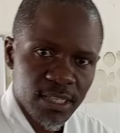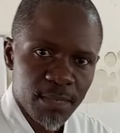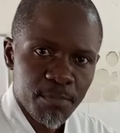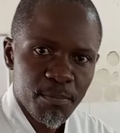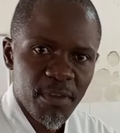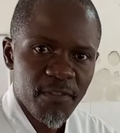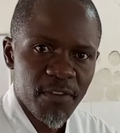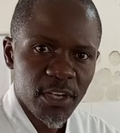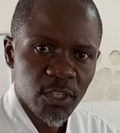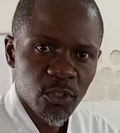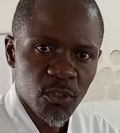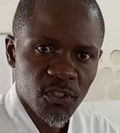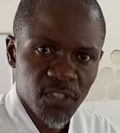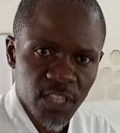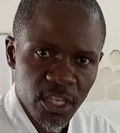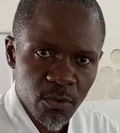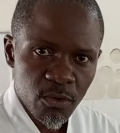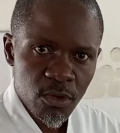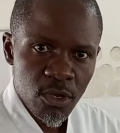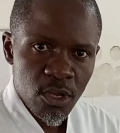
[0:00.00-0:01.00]
and perfect a
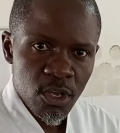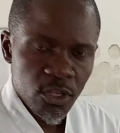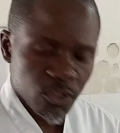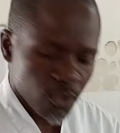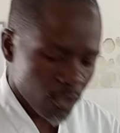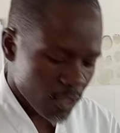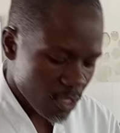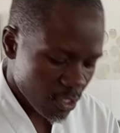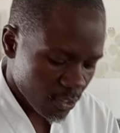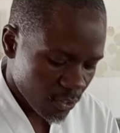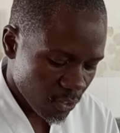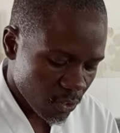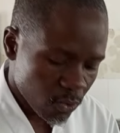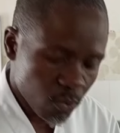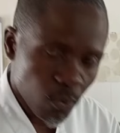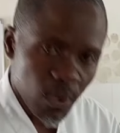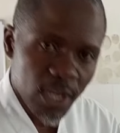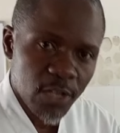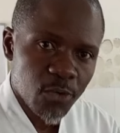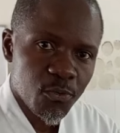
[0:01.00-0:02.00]
skill. So this
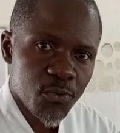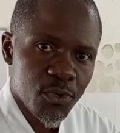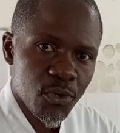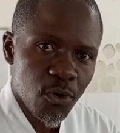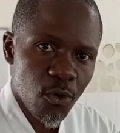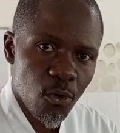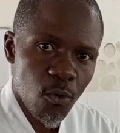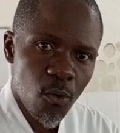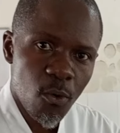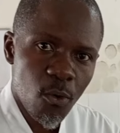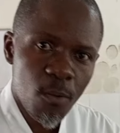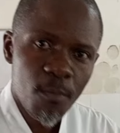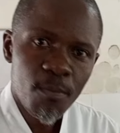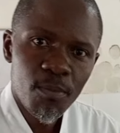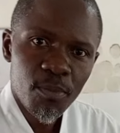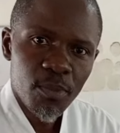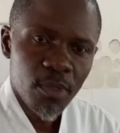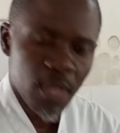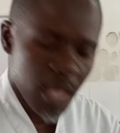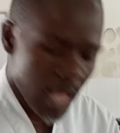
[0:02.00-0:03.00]
is what we call
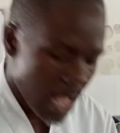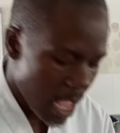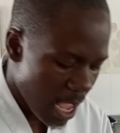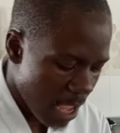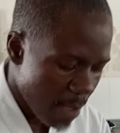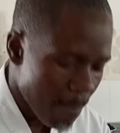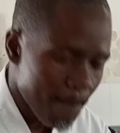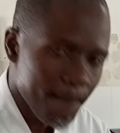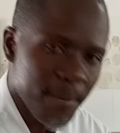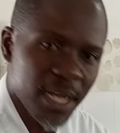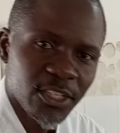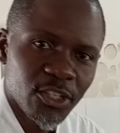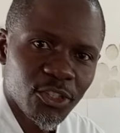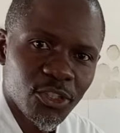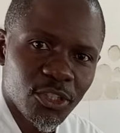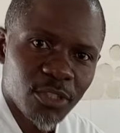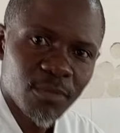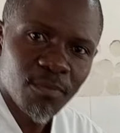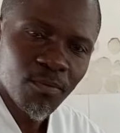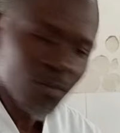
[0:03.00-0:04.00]
eye
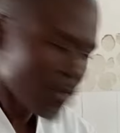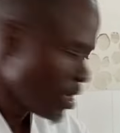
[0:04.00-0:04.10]
bandaging.